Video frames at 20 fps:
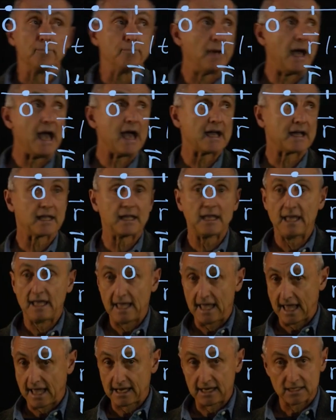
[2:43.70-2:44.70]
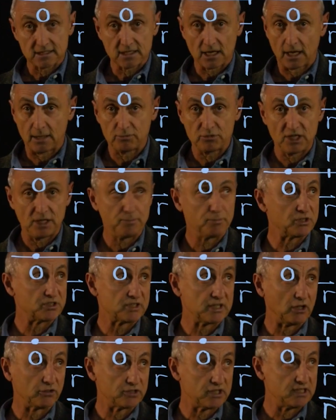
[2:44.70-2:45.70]
back, and at time t plus
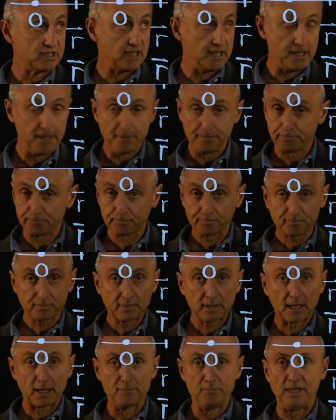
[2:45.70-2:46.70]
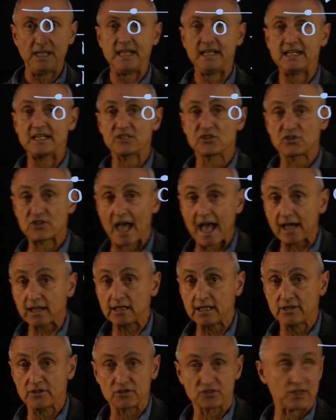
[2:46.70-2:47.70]
delta t be in
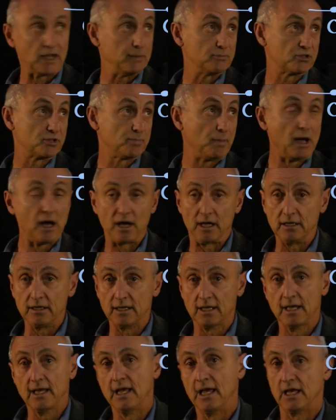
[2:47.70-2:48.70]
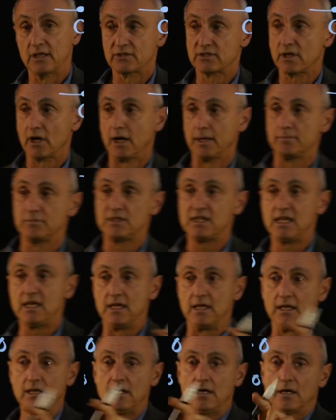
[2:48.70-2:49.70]
exactly the same spot as time
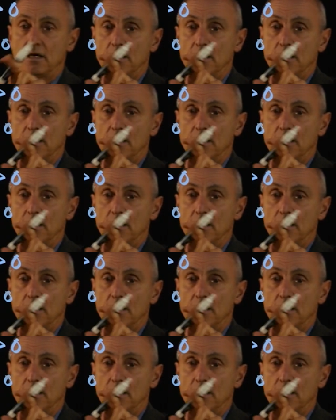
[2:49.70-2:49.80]
t.